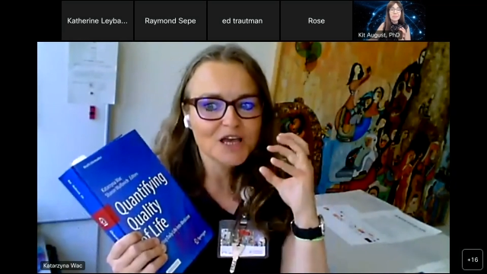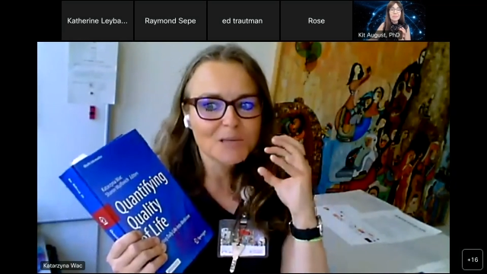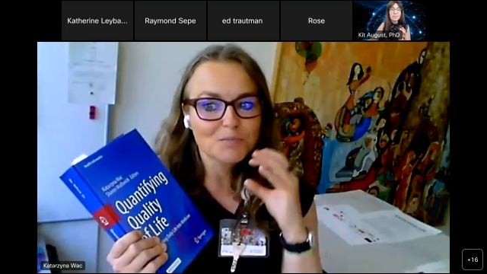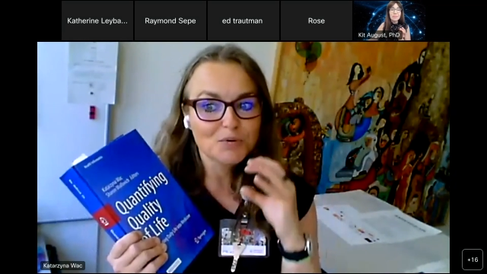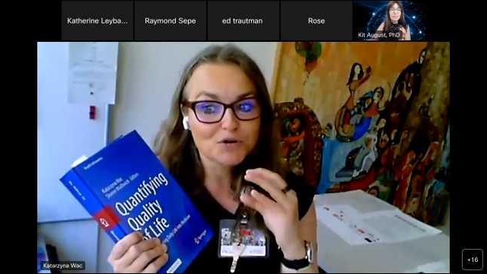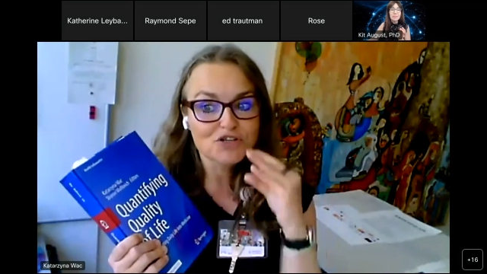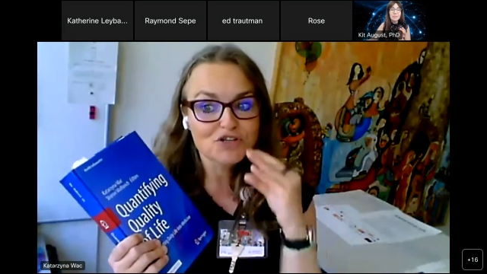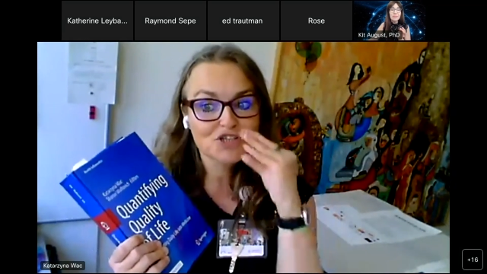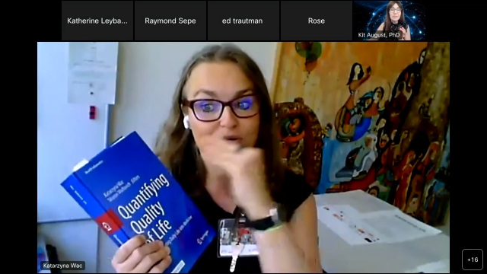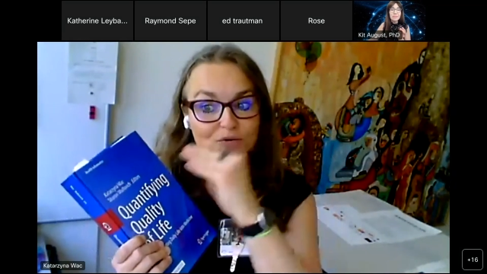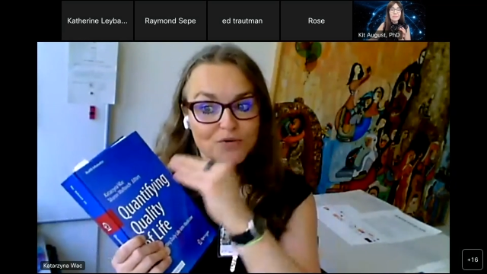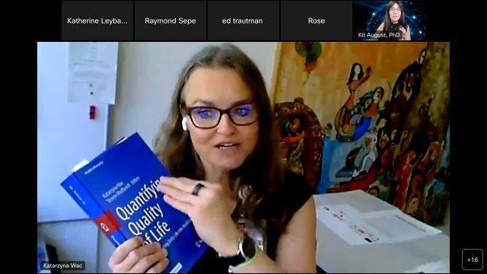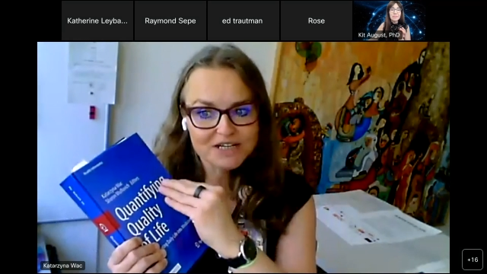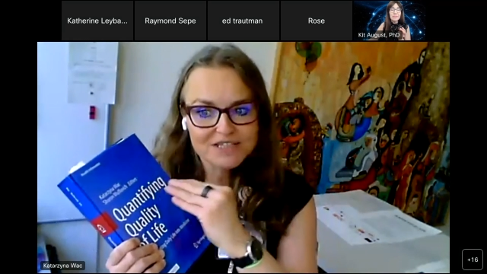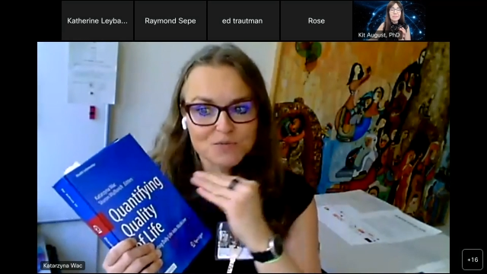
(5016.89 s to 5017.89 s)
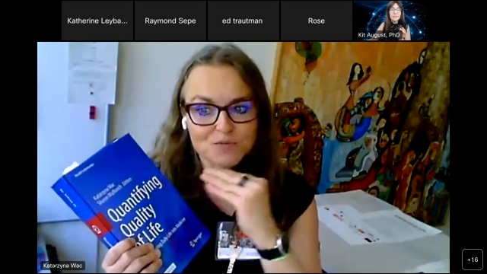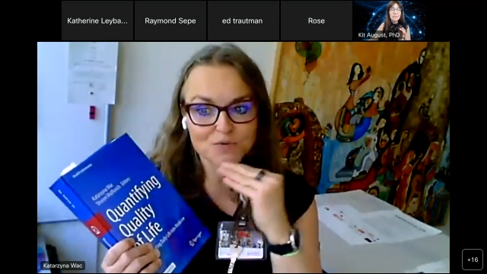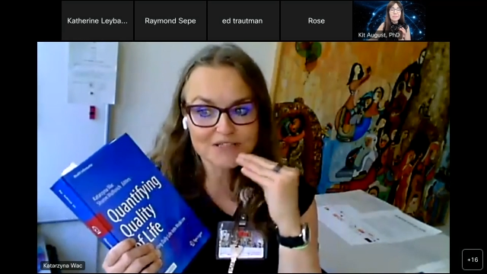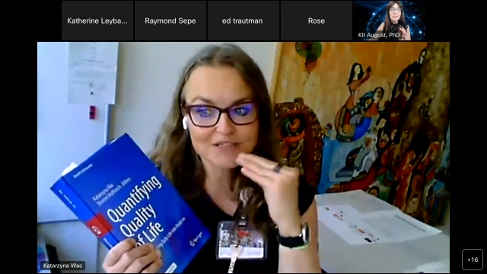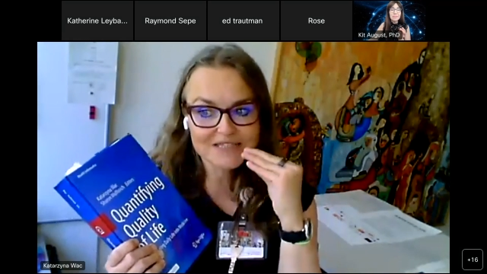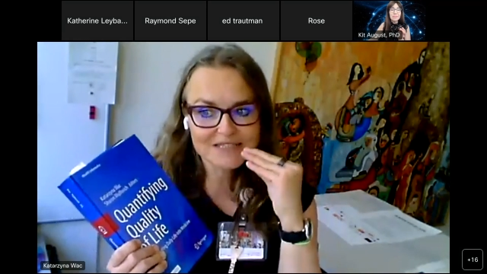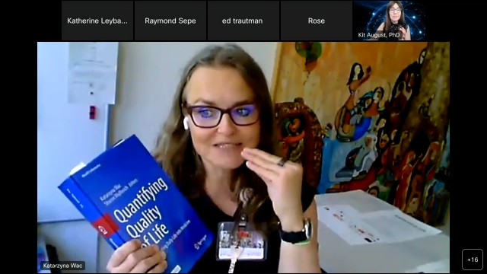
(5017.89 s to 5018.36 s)
push towards
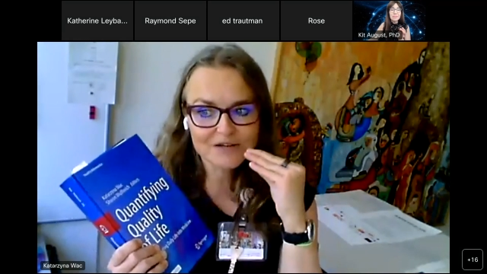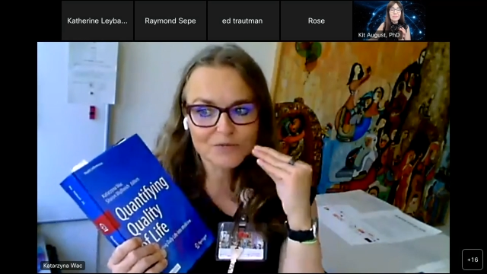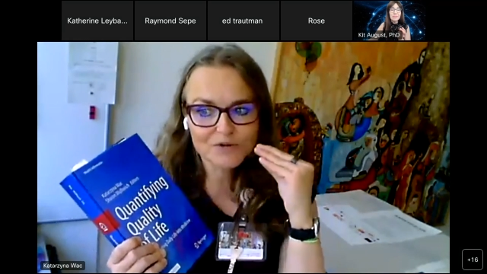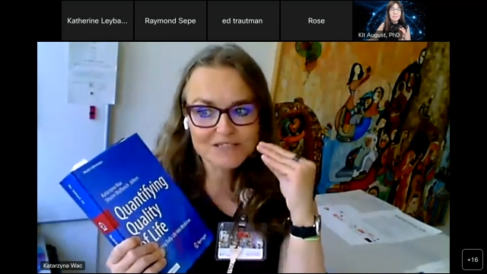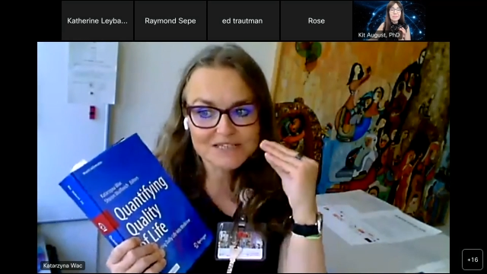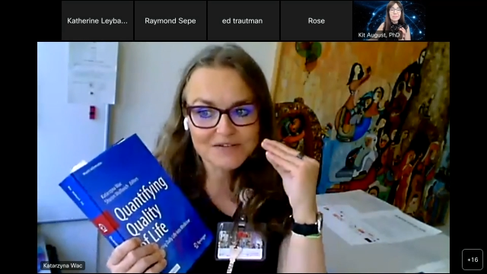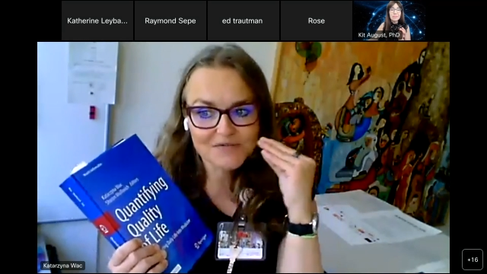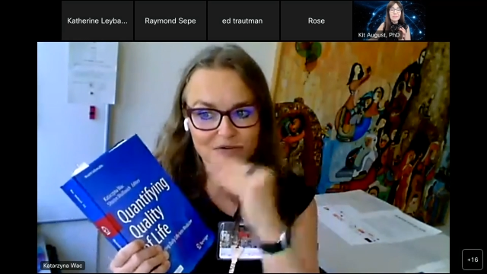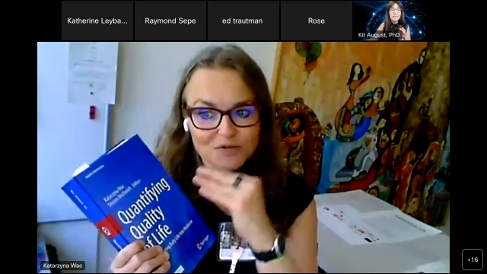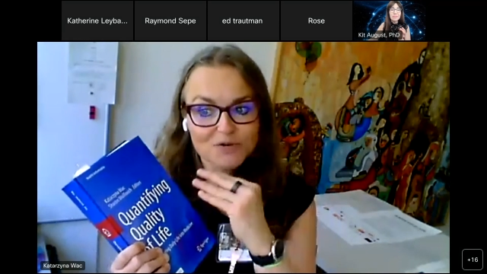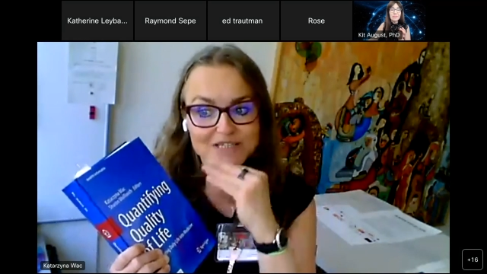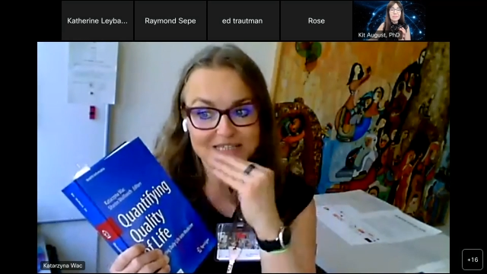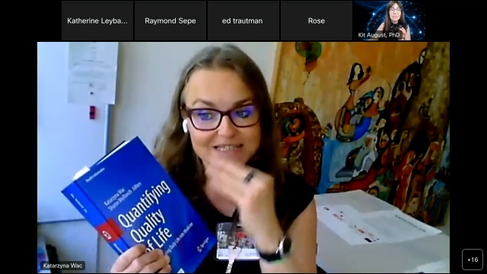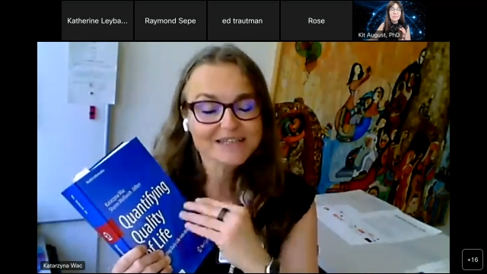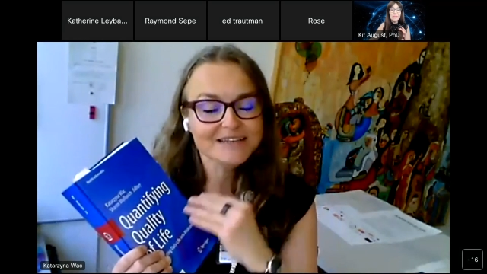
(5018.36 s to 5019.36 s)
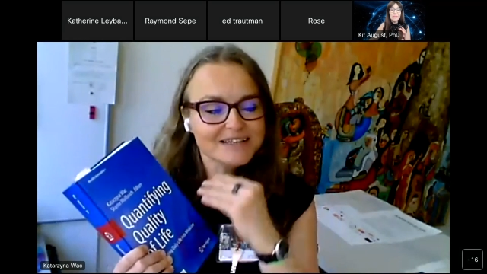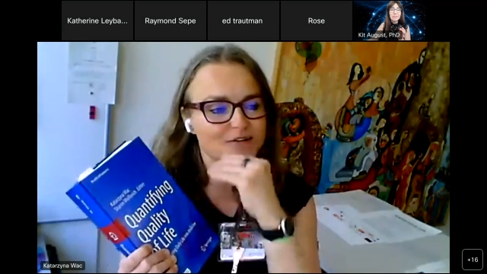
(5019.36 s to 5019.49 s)
what's the